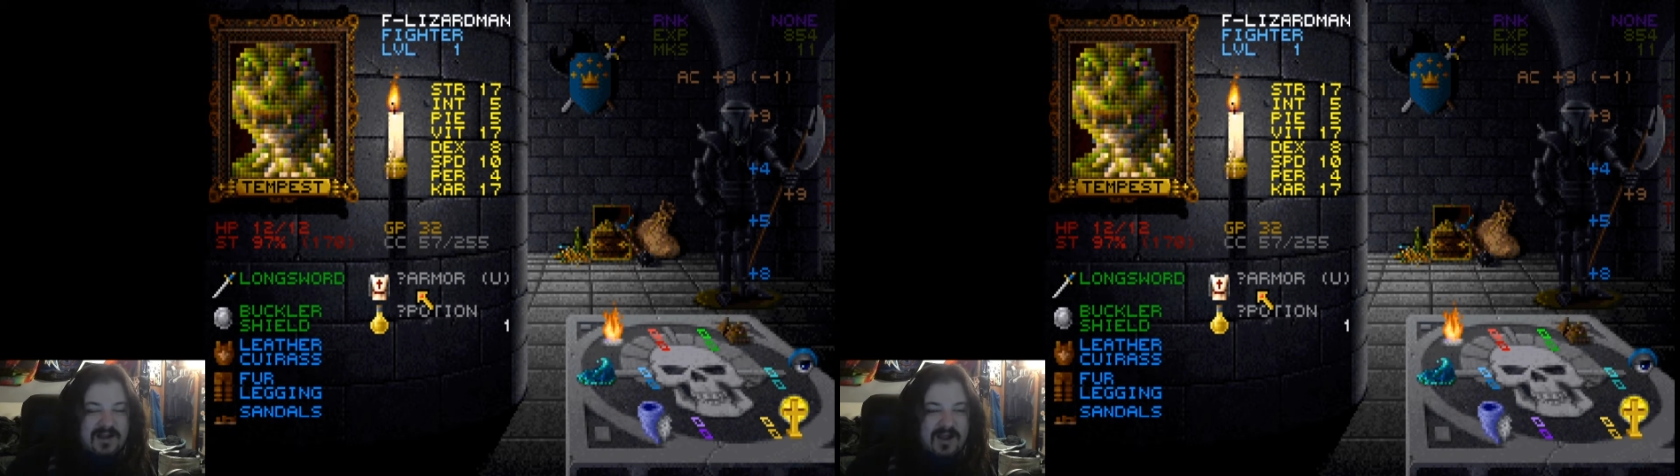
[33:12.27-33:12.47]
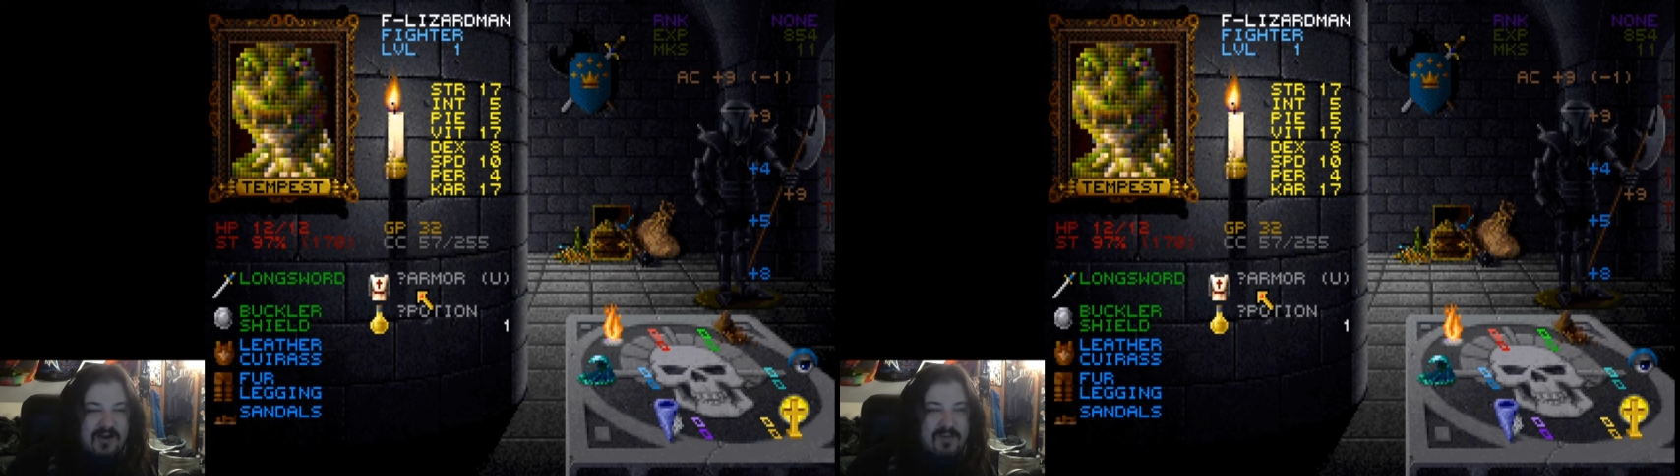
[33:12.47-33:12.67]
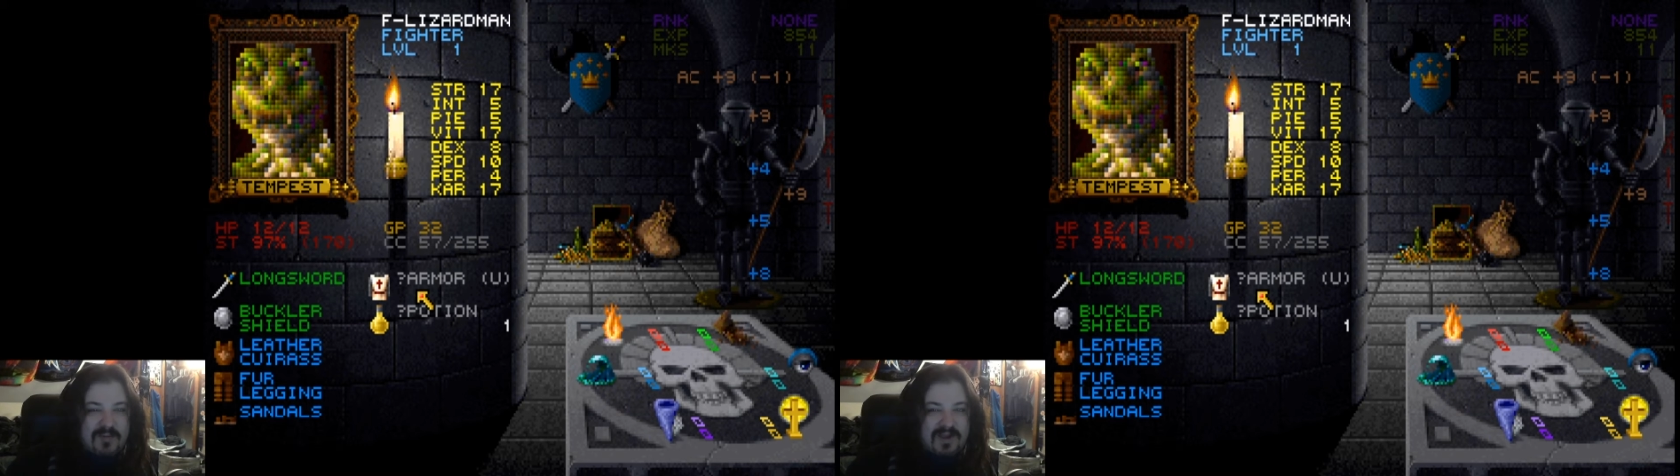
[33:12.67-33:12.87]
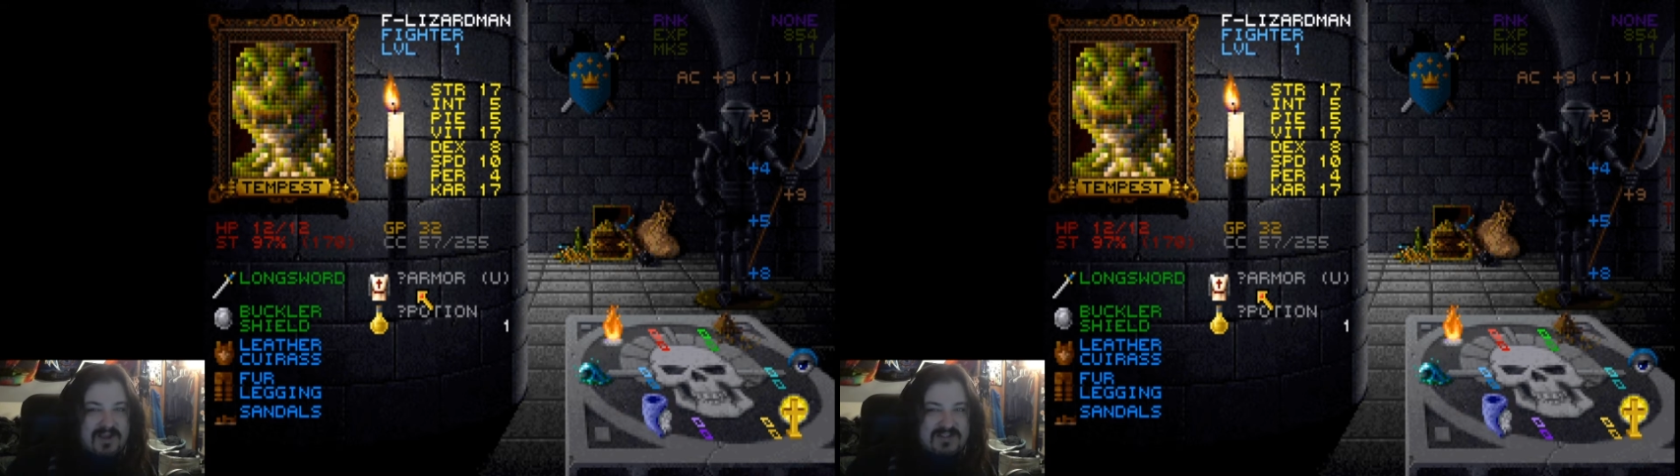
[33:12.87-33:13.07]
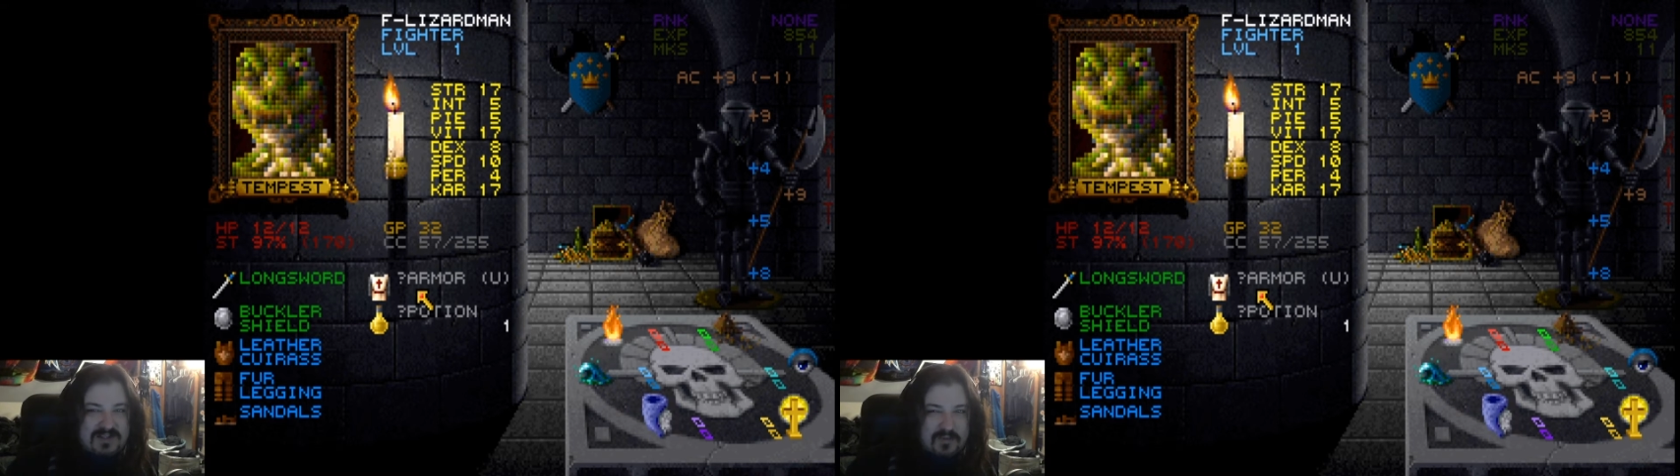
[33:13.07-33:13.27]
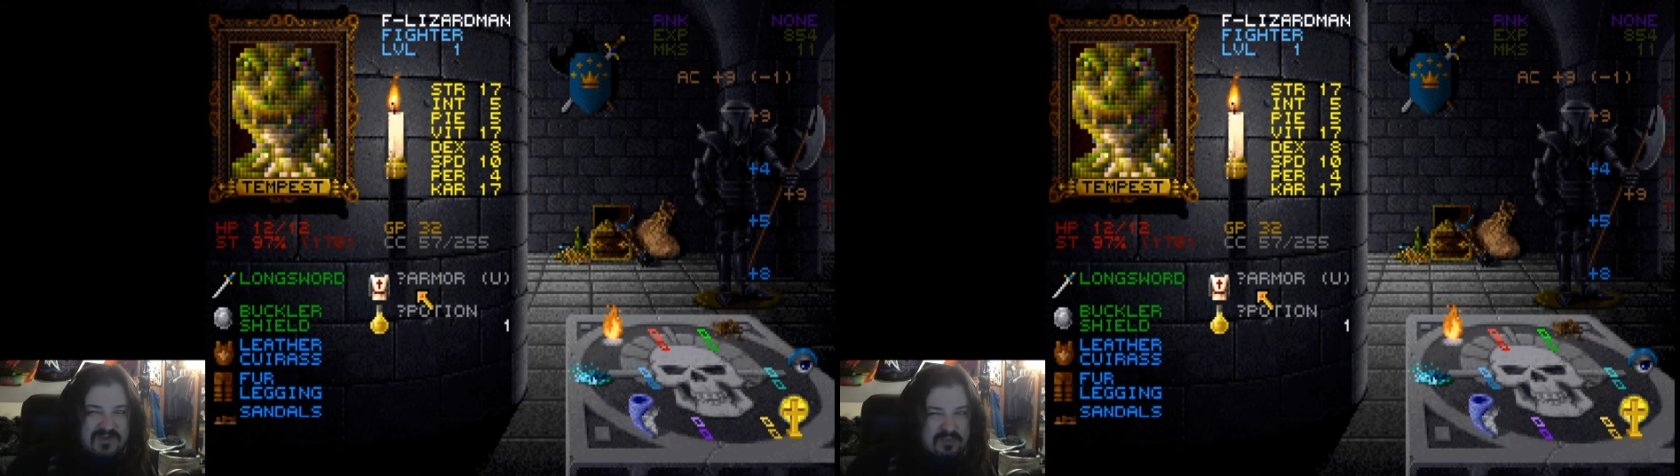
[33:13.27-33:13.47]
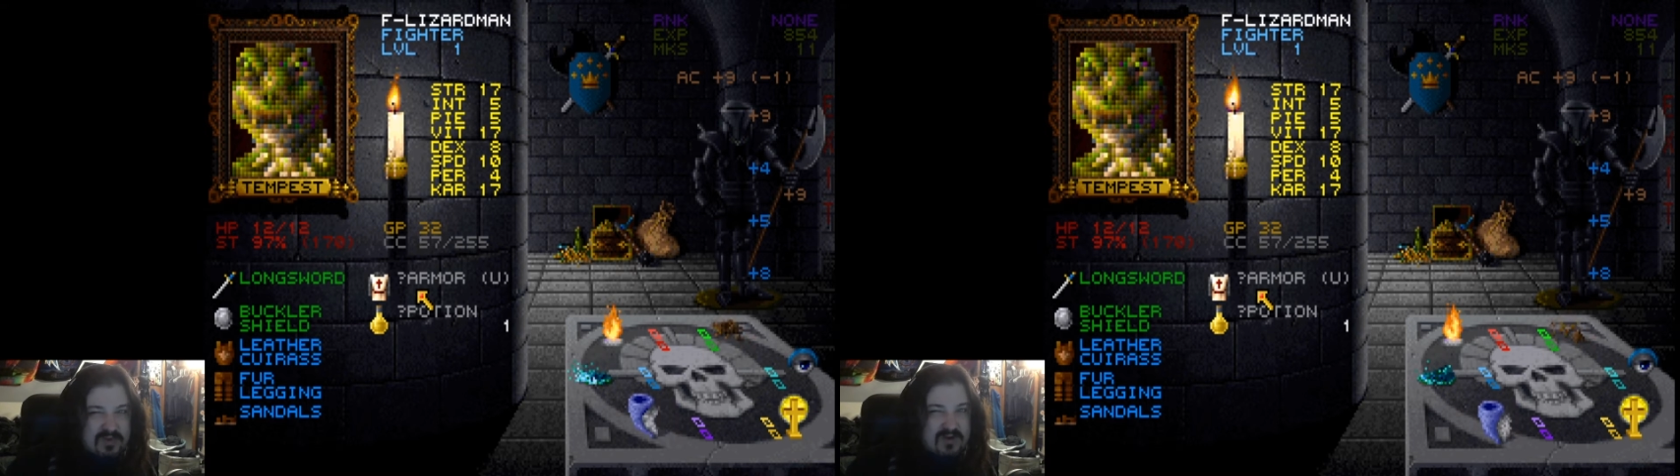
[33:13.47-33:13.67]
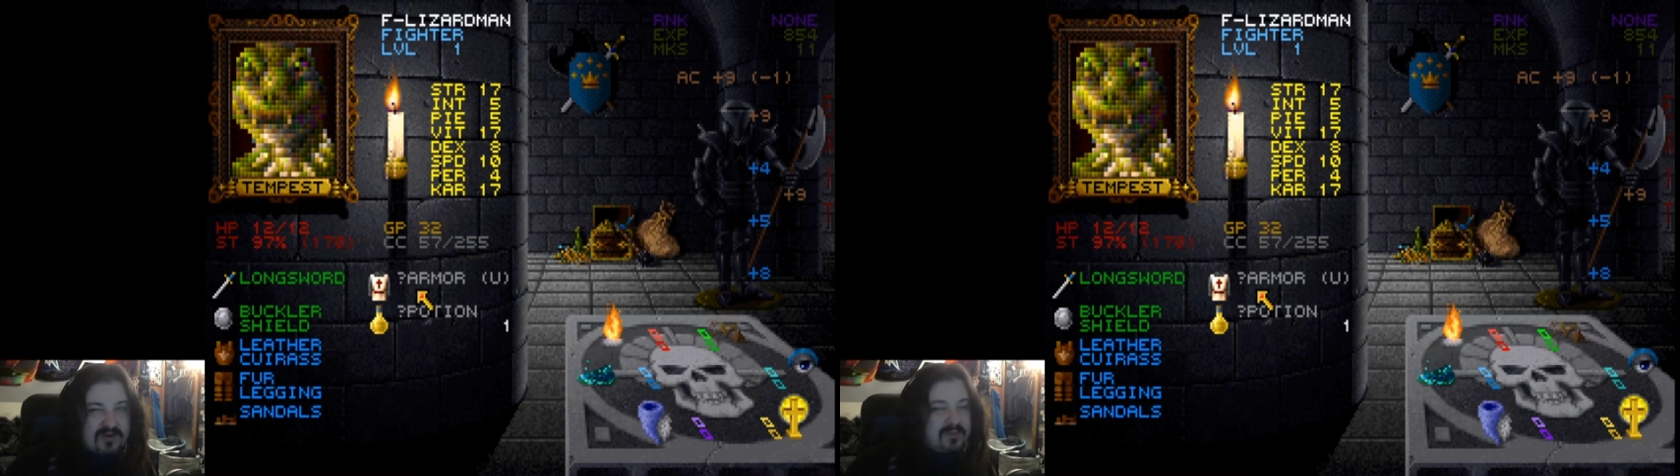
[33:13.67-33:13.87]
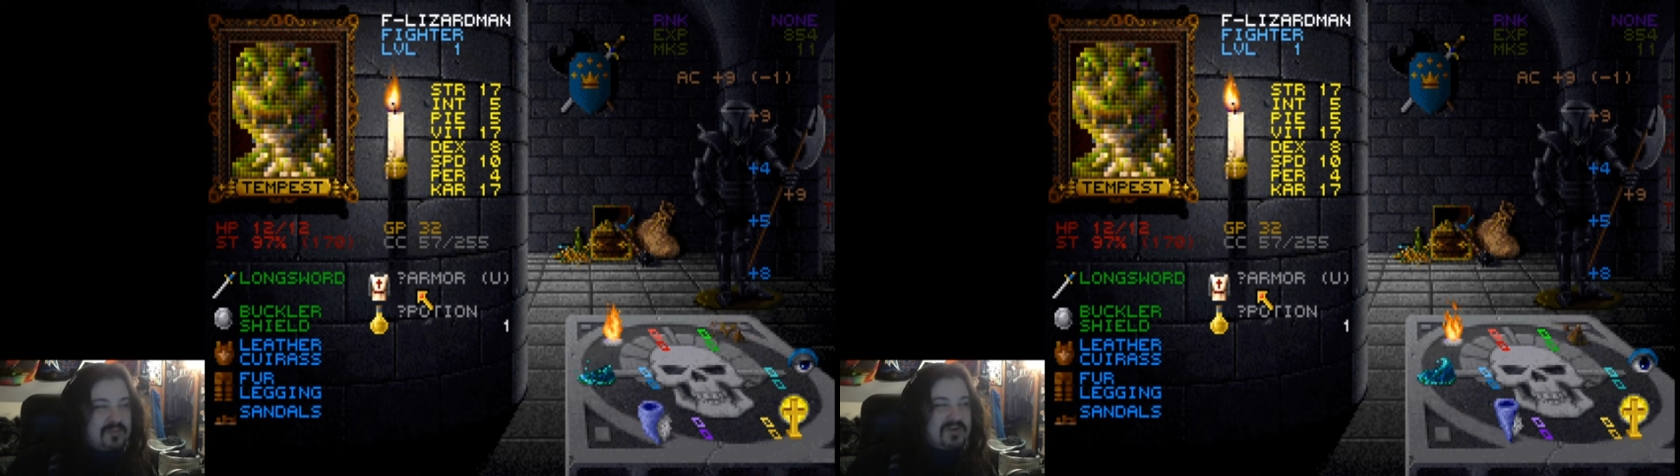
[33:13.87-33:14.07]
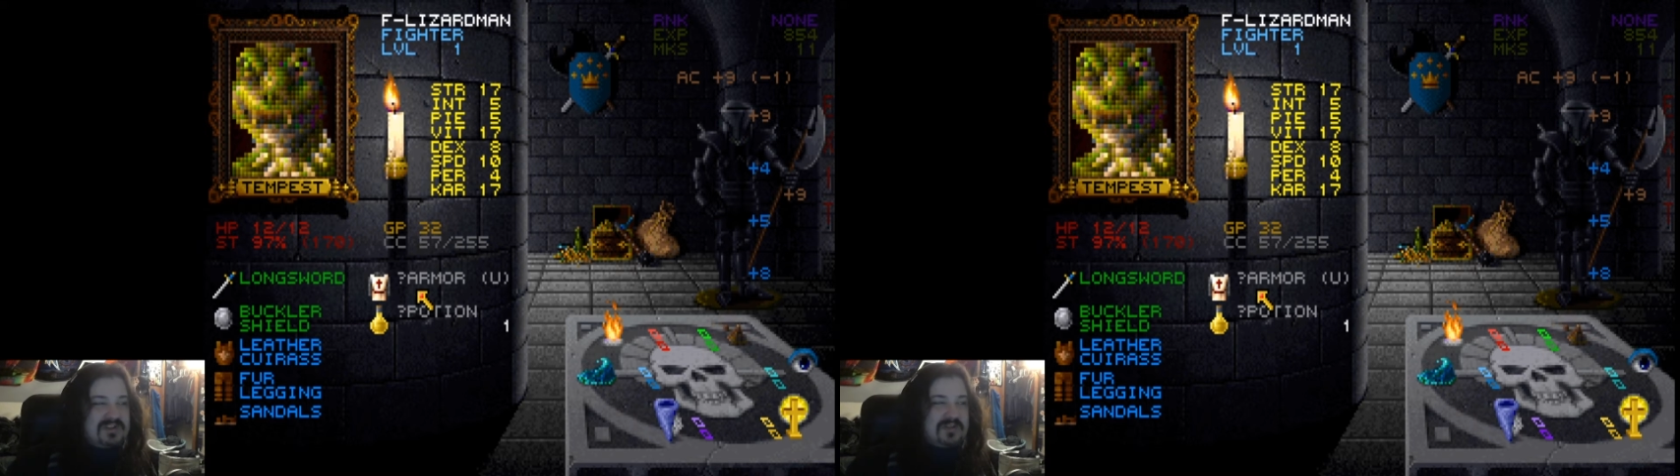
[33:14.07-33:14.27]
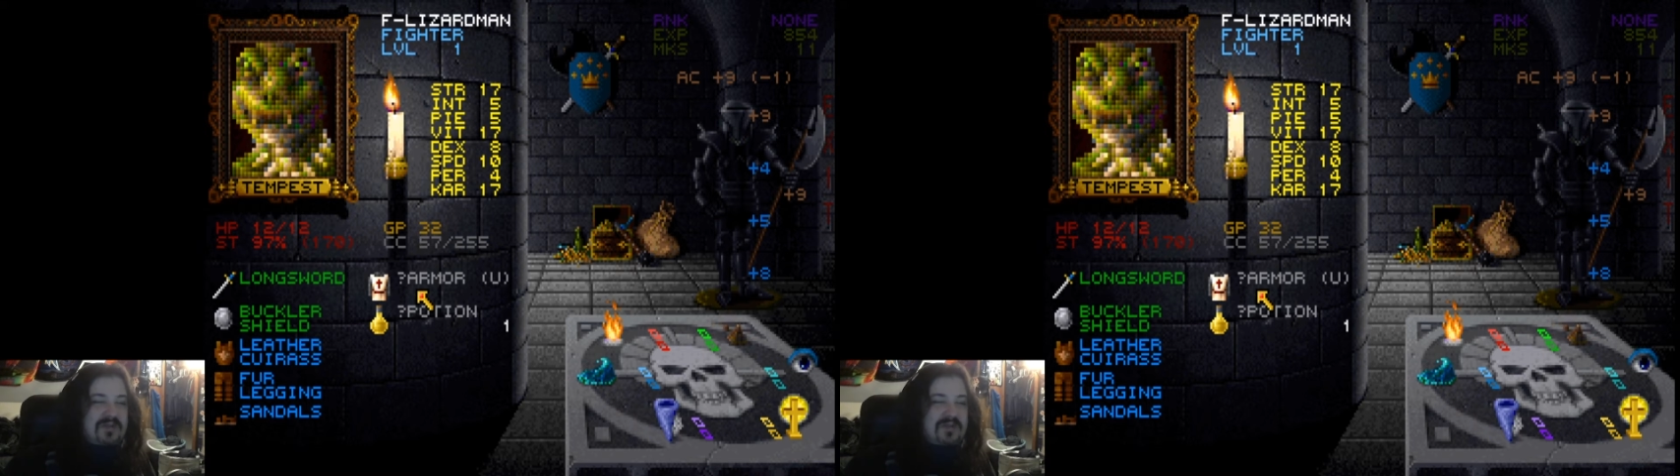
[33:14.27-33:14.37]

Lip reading: I remember AC was bigger numbers and